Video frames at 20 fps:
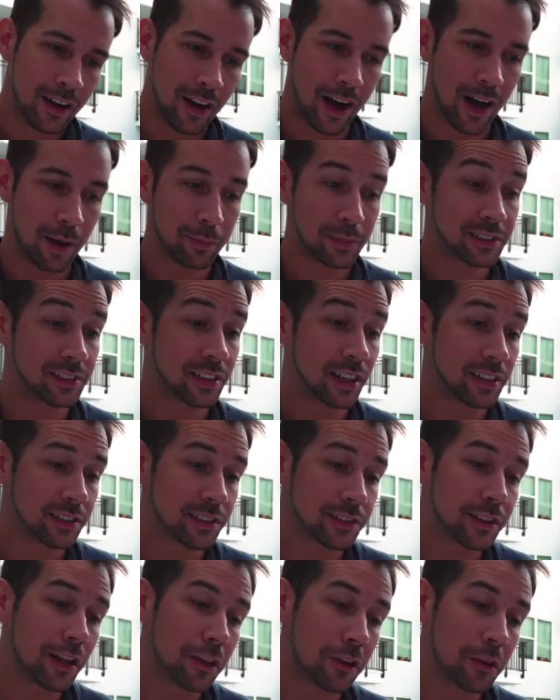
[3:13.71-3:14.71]
Um, it's not
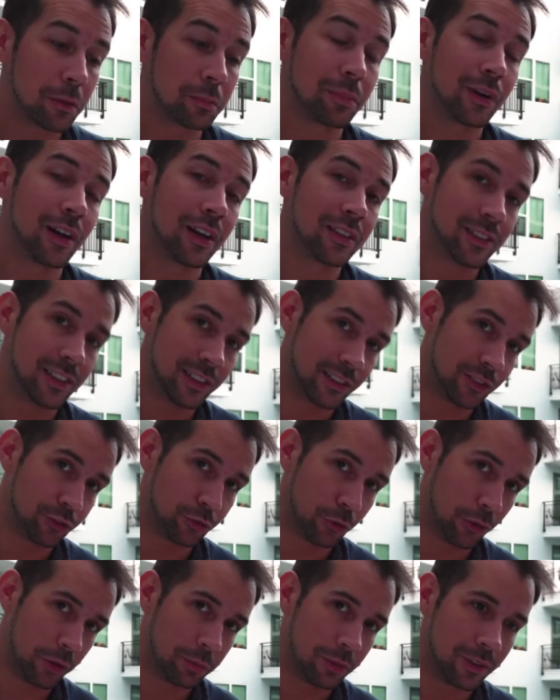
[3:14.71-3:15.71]
stellar, but it's
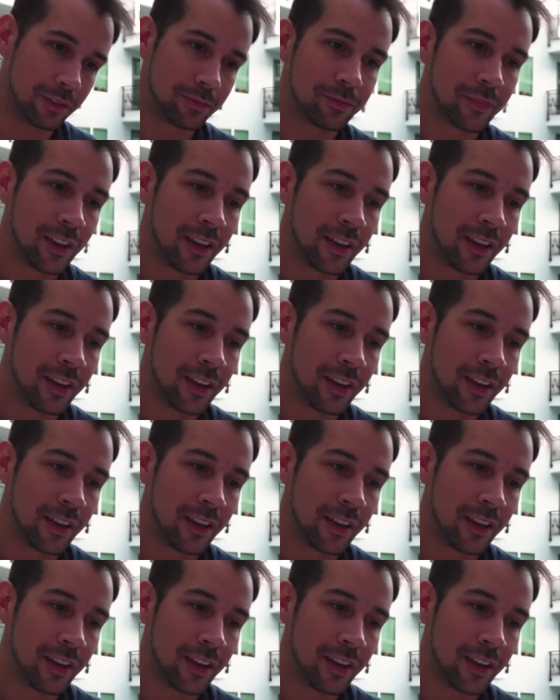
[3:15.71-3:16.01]
enjoyable.